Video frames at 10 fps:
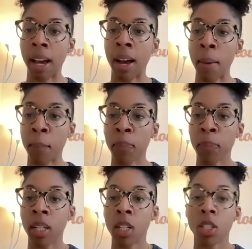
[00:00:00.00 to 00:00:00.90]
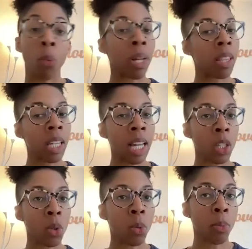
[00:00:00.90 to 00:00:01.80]
So one thing
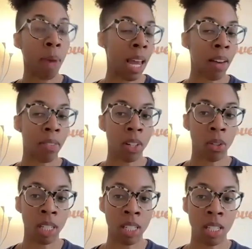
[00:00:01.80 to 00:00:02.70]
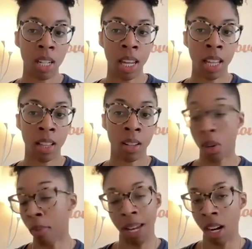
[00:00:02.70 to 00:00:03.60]
that you may have noticed
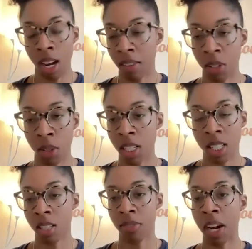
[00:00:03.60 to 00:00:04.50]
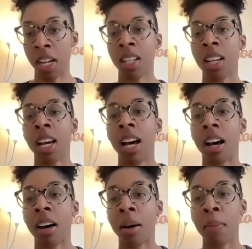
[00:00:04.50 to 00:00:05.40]
or may not have noticed, it's fine,
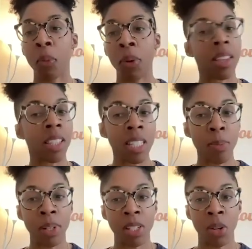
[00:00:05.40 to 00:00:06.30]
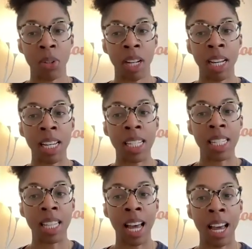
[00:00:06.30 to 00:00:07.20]
with this persona
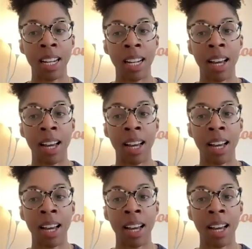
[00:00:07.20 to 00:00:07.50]
is that